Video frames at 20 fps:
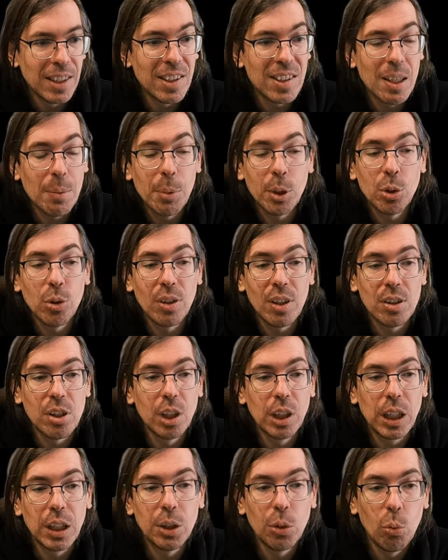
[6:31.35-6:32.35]
December
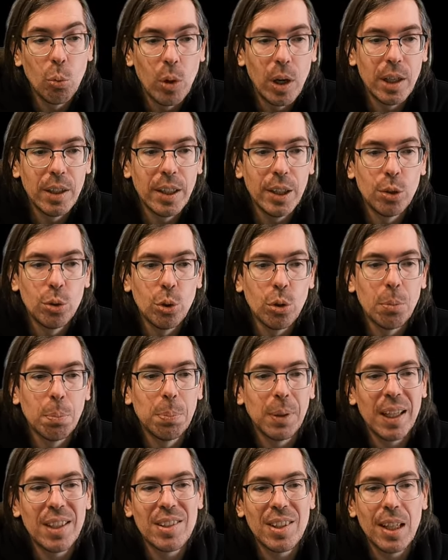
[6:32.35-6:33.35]
2021, it took
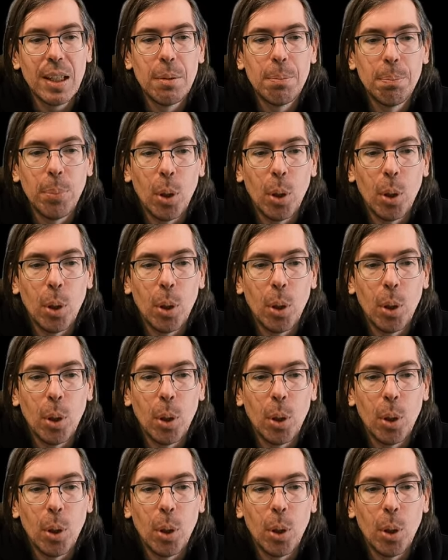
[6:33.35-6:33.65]
place in